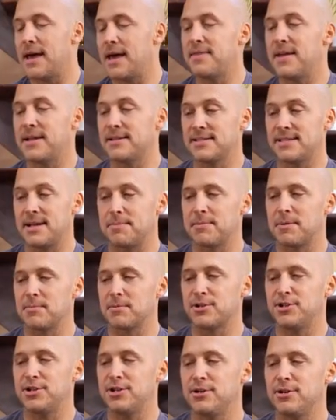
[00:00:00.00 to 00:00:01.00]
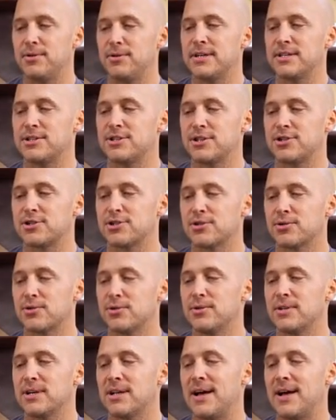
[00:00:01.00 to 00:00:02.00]
And then step number two is to
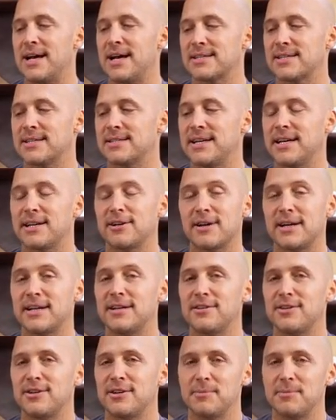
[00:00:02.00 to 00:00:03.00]
screw the glass container into the